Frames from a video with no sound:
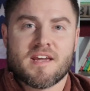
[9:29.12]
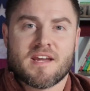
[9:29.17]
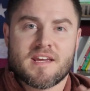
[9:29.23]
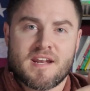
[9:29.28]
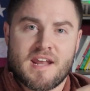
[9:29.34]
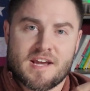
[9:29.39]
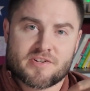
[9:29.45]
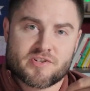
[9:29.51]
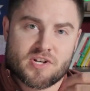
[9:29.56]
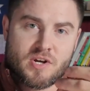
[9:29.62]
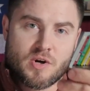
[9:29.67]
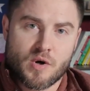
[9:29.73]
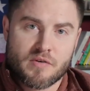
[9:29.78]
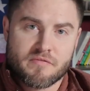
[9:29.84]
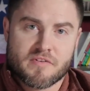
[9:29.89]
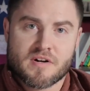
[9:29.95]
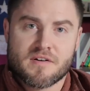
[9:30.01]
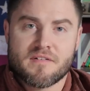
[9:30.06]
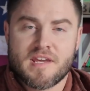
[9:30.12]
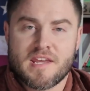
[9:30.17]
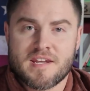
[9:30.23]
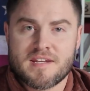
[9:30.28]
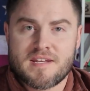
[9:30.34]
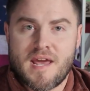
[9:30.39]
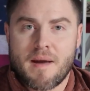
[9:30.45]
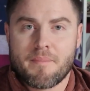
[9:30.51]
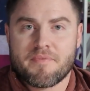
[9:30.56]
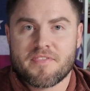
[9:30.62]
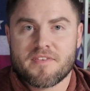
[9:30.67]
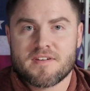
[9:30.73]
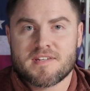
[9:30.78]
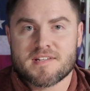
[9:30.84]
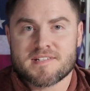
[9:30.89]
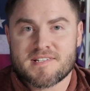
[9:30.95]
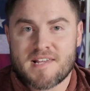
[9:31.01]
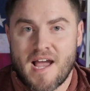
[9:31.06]
they can actually go over an
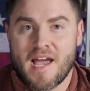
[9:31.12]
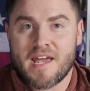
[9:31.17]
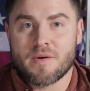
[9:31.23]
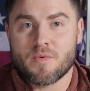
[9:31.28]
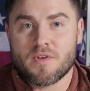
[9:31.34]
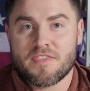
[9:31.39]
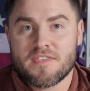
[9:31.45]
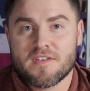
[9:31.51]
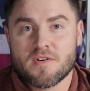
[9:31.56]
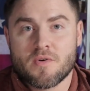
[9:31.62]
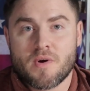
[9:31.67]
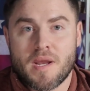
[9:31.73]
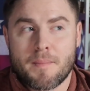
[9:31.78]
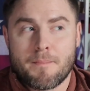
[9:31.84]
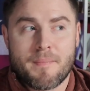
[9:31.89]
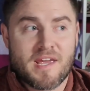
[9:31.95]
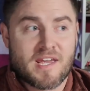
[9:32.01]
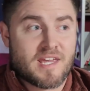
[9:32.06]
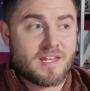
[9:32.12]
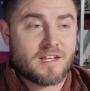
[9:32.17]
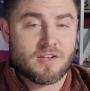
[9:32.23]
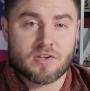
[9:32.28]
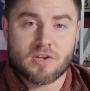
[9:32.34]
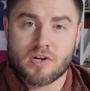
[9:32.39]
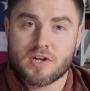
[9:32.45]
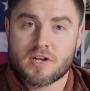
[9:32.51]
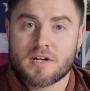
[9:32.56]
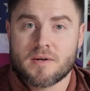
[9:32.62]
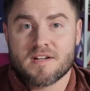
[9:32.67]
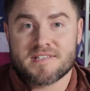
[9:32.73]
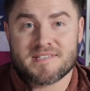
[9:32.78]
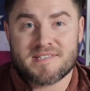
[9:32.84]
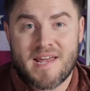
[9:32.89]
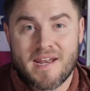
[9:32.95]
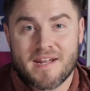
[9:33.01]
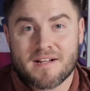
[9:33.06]
in-depth design with you and make it look
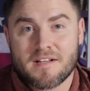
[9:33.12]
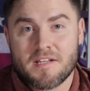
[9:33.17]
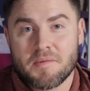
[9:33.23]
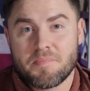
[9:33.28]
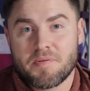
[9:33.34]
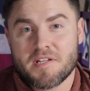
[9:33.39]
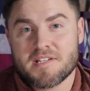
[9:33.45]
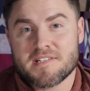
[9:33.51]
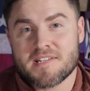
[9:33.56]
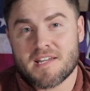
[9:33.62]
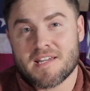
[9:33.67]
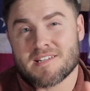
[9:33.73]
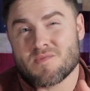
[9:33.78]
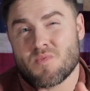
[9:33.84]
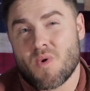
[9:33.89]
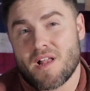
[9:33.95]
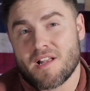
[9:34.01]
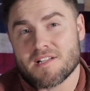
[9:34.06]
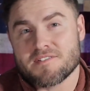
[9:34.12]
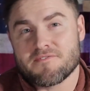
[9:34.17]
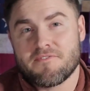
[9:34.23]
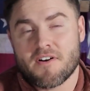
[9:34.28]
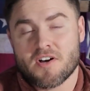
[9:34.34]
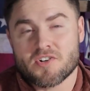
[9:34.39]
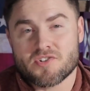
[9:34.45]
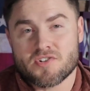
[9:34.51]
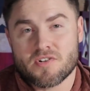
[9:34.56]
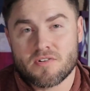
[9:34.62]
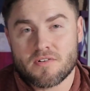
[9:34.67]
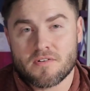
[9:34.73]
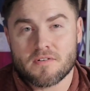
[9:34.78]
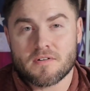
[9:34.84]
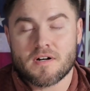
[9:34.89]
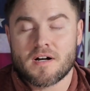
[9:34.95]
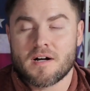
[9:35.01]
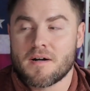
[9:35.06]
aesthetically pleasing as well as
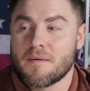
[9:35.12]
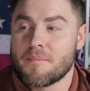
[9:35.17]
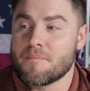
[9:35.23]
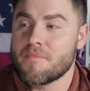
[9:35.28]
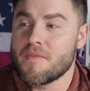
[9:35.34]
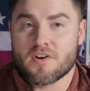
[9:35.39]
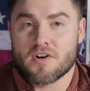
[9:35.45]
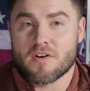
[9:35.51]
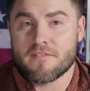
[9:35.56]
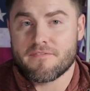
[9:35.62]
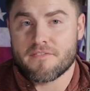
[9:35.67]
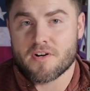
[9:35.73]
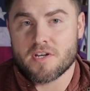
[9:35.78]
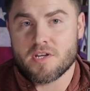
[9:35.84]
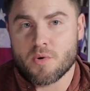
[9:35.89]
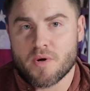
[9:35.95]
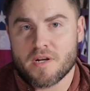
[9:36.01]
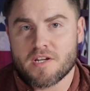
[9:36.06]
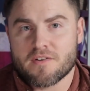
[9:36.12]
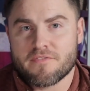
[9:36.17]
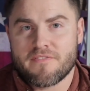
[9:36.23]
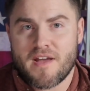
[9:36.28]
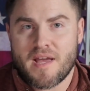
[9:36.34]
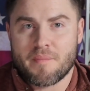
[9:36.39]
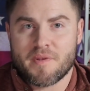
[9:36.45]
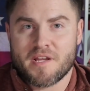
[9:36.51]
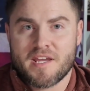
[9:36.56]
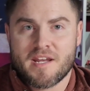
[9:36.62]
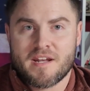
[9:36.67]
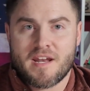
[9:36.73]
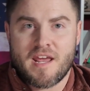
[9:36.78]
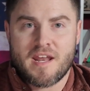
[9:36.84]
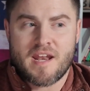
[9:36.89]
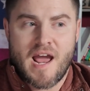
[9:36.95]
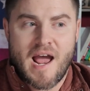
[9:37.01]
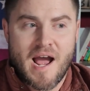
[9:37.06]
functional for you and your family,
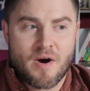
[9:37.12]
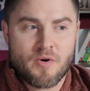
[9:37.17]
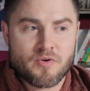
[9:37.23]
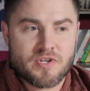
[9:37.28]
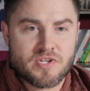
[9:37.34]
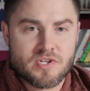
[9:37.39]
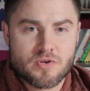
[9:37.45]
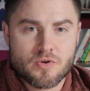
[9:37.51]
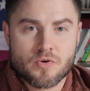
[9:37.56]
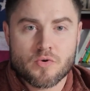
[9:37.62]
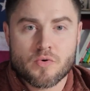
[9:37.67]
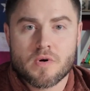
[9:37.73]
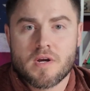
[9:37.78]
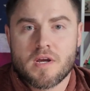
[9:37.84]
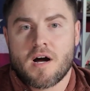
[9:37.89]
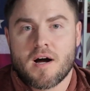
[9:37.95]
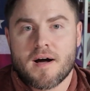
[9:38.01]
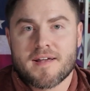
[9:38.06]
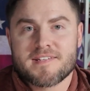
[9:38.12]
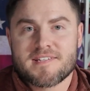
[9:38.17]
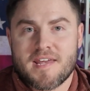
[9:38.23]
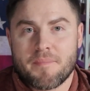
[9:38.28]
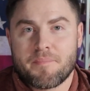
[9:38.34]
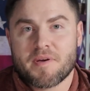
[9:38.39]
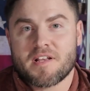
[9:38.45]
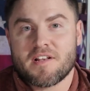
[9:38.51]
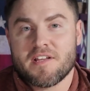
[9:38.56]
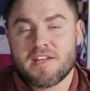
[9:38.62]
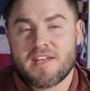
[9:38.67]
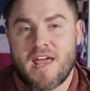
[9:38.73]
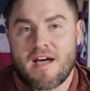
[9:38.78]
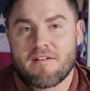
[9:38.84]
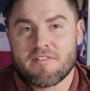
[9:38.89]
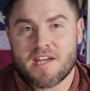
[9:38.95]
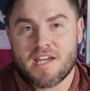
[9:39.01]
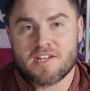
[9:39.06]
and how you typically
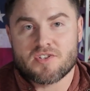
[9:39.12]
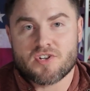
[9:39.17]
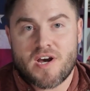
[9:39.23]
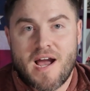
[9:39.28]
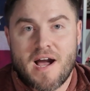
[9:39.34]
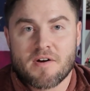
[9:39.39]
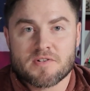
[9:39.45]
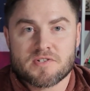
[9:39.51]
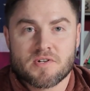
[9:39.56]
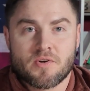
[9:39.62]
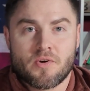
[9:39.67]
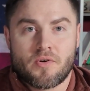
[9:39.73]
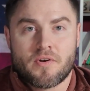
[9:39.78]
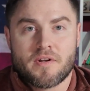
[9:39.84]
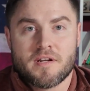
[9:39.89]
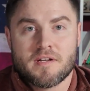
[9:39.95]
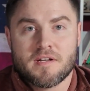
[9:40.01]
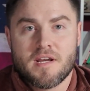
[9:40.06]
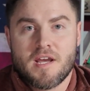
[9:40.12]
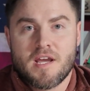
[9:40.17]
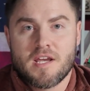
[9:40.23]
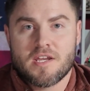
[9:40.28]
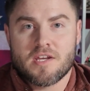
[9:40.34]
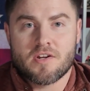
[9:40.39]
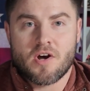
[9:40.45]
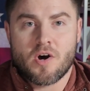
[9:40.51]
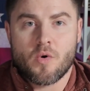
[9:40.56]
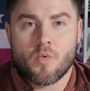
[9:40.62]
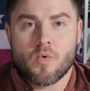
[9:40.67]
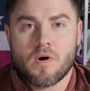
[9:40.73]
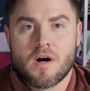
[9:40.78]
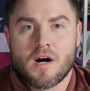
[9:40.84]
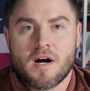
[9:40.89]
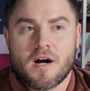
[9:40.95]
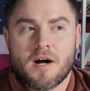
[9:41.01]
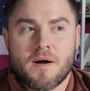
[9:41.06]
navigate your household, and you know,
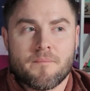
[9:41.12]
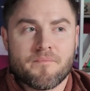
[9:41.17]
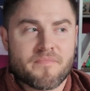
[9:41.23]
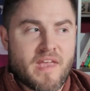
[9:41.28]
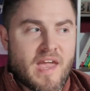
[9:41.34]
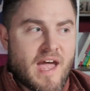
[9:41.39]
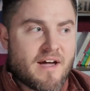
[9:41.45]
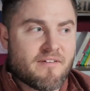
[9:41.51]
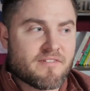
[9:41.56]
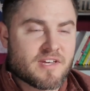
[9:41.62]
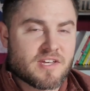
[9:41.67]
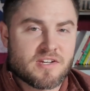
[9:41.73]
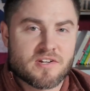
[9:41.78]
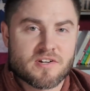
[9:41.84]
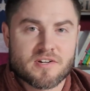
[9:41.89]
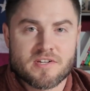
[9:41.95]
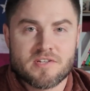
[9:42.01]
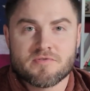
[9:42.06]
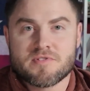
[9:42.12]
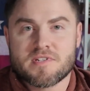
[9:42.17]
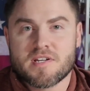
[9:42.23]
having your